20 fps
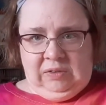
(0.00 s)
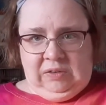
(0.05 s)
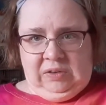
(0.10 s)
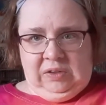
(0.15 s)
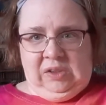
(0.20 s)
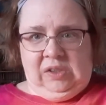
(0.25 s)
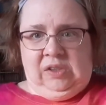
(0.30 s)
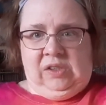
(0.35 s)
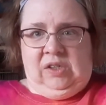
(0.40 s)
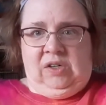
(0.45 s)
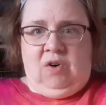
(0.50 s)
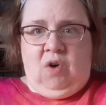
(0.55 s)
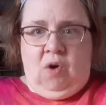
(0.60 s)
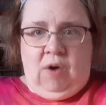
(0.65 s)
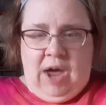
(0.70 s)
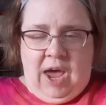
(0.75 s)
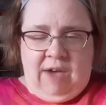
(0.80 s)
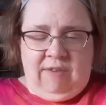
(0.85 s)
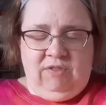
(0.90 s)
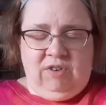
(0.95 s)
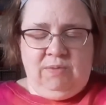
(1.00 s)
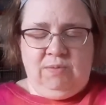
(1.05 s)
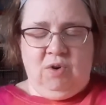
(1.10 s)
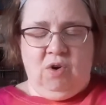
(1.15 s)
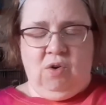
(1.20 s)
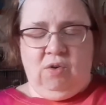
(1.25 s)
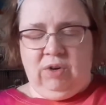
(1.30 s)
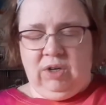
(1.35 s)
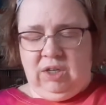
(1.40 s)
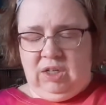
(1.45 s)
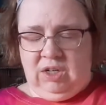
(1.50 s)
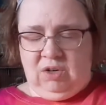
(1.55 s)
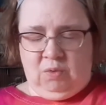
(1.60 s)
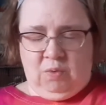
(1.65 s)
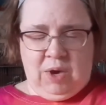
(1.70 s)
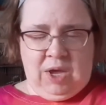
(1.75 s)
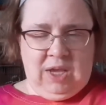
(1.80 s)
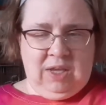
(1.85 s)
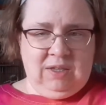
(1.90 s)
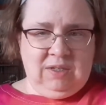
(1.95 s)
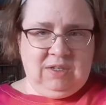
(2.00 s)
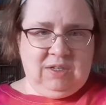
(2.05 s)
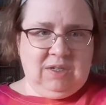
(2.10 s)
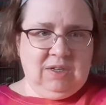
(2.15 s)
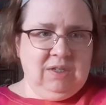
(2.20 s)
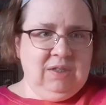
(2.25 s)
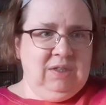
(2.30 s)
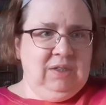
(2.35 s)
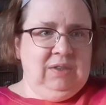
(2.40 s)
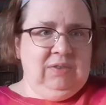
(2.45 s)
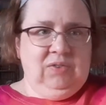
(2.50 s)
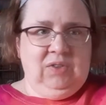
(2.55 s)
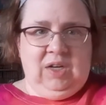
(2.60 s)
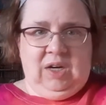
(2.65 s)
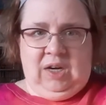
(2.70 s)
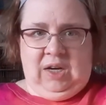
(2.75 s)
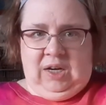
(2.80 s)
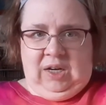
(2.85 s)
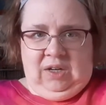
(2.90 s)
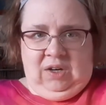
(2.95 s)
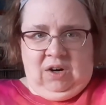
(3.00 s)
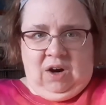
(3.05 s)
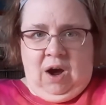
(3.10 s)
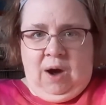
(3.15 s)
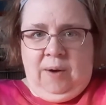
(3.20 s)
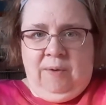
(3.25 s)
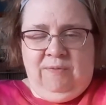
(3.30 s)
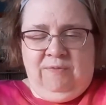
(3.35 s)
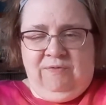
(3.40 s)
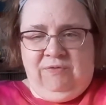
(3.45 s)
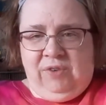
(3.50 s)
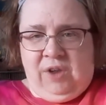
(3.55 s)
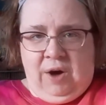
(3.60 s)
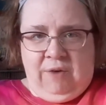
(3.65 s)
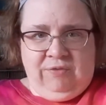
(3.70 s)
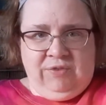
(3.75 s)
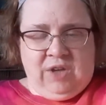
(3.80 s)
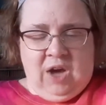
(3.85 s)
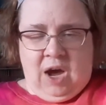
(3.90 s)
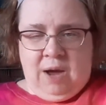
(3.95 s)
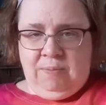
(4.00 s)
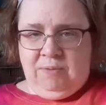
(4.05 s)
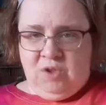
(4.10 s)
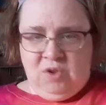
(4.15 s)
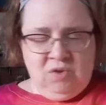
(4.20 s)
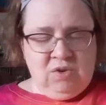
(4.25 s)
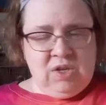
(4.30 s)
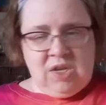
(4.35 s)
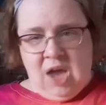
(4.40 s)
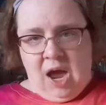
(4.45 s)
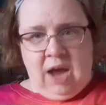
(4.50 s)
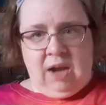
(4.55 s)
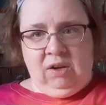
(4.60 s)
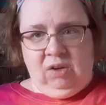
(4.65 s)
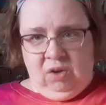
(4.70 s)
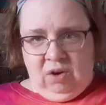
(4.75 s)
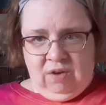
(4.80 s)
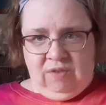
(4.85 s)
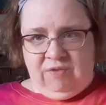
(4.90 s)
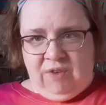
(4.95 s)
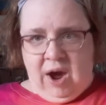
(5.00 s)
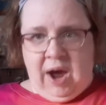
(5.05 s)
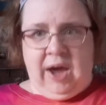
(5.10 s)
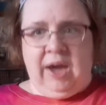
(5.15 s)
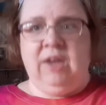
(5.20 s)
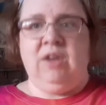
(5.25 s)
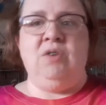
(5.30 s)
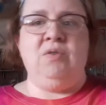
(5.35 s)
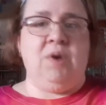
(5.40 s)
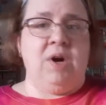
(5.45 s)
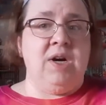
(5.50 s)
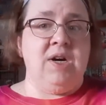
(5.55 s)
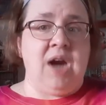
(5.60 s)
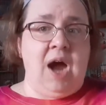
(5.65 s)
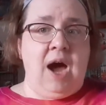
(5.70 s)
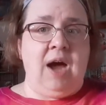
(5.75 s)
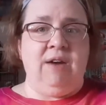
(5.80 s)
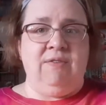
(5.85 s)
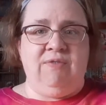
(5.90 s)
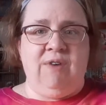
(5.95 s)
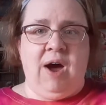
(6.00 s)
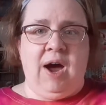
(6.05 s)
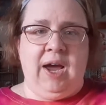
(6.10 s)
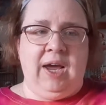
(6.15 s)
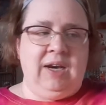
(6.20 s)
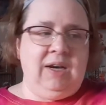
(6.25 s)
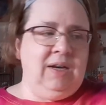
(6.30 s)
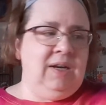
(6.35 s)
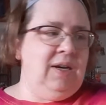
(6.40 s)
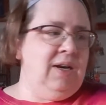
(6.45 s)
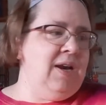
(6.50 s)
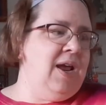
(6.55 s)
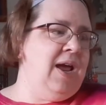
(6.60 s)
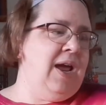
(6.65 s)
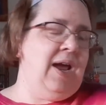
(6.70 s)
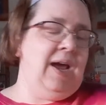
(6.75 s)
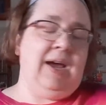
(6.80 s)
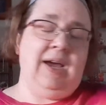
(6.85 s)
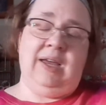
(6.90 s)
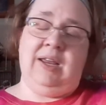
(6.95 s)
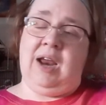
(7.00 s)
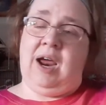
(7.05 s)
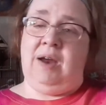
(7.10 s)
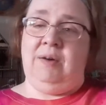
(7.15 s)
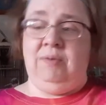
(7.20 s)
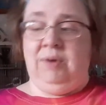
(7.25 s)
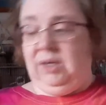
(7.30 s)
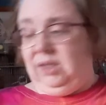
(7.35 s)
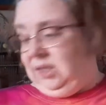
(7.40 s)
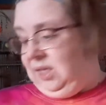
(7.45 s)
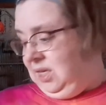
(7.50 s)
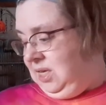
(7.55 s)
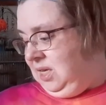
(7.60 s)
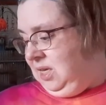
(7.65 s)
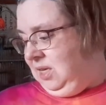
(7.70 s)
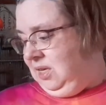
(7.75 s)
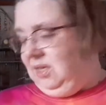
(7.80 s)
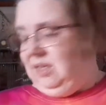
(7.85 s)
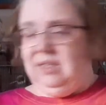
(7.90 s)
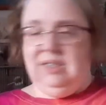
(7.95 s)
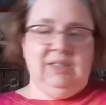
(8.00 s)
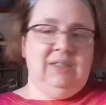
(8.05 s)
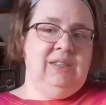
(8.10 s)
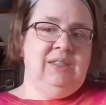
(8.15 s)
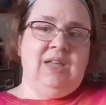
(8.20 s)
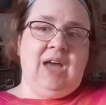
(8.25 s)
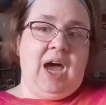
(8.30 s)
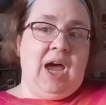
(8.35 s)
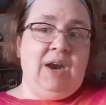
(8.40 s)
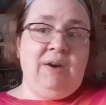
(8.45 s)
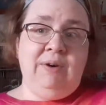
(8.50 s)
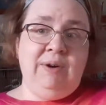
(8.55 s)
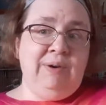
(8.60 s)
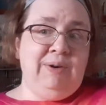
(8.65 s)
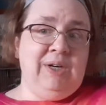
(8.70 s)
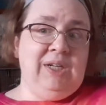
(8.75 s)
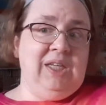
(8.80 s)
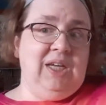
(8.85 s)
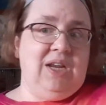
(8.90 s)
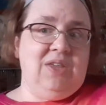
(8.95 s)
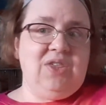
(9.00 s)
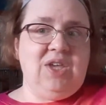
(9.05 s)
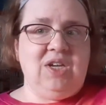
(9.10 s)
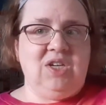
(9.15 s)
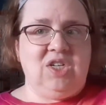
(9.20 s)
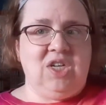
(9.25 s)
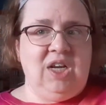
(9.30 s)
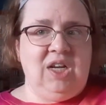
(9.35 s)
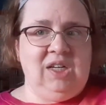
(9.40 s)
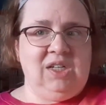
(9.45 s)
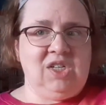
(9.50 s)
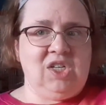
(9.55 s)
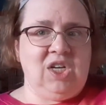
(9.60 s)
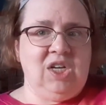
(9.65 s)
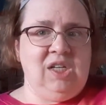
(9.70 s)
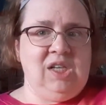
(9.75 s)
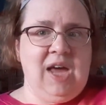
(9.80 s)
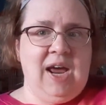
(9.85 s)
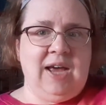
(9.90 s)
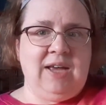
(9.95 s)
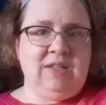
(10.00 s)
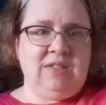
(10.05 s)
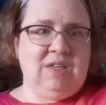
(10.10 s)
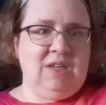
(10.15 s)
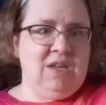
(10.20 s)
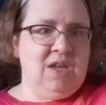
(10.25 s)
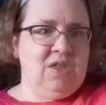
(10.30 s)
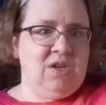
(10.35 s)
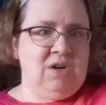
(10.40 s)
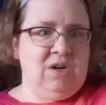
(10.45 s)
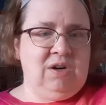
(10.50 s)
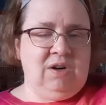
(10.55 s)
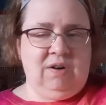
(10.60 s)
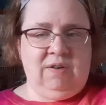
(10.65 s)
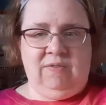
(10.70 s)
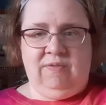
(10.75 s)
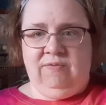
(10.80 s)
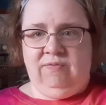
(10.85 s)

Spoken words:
You're having trouble holding your wings. You're all fluffed up. You do not look fine. You are not fine. And I really didn't think she'd last another